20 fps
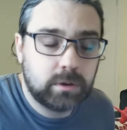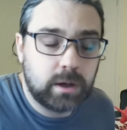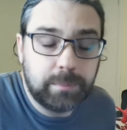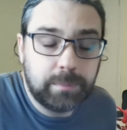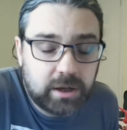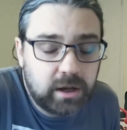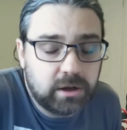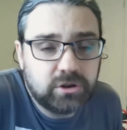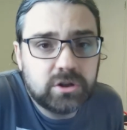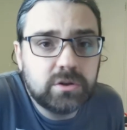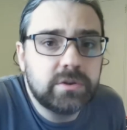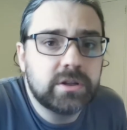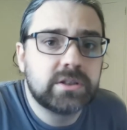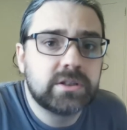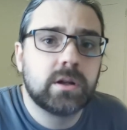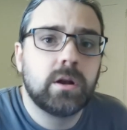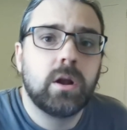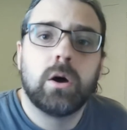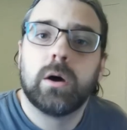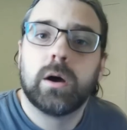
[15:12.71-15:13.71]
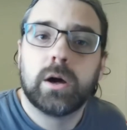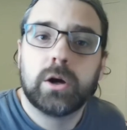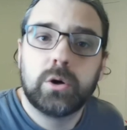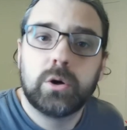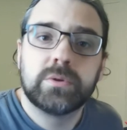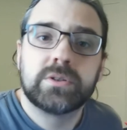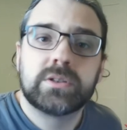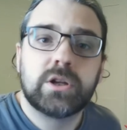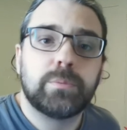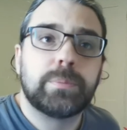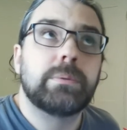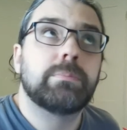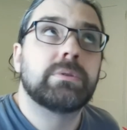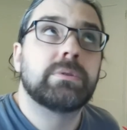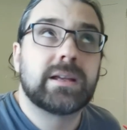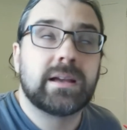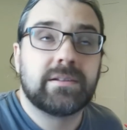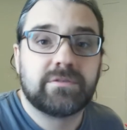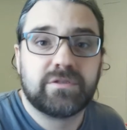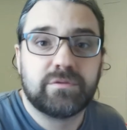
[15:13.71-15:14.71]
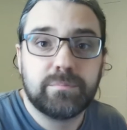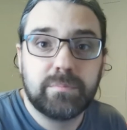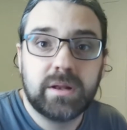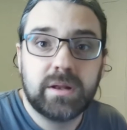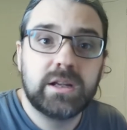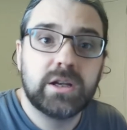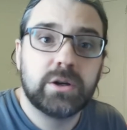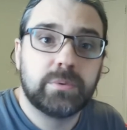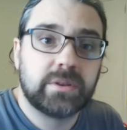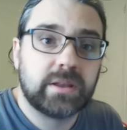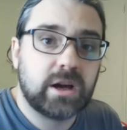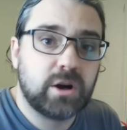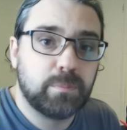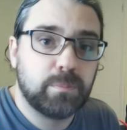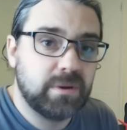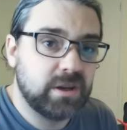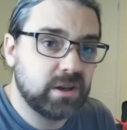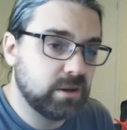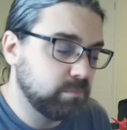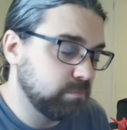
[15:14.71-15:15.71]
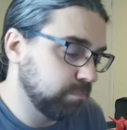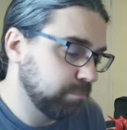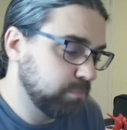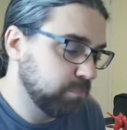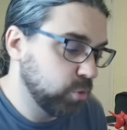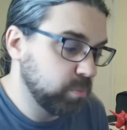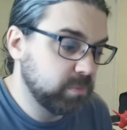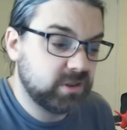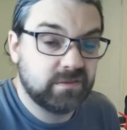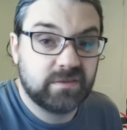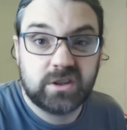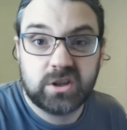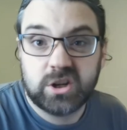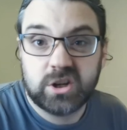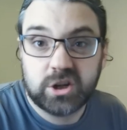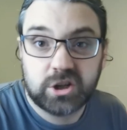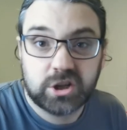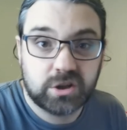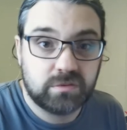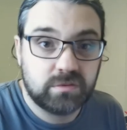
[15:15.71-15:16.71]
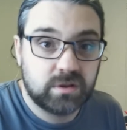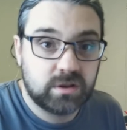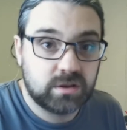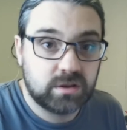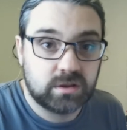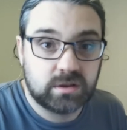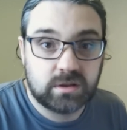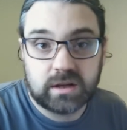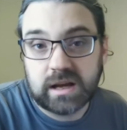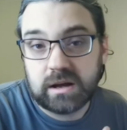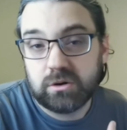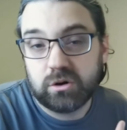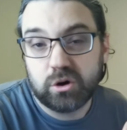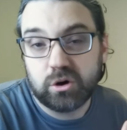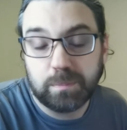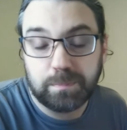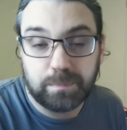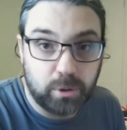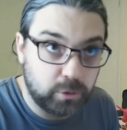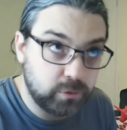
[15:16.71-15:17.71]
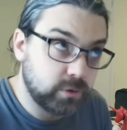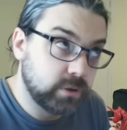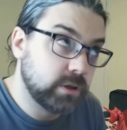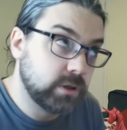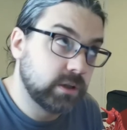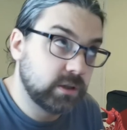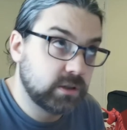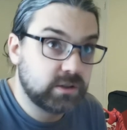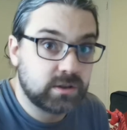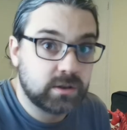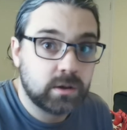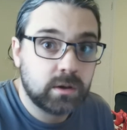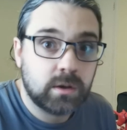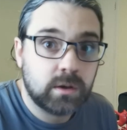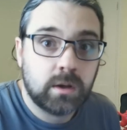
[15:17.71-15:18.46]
I mean, I do this a lot. I always tell people to get familiar with how big a moment of inertia is and how long a bond is,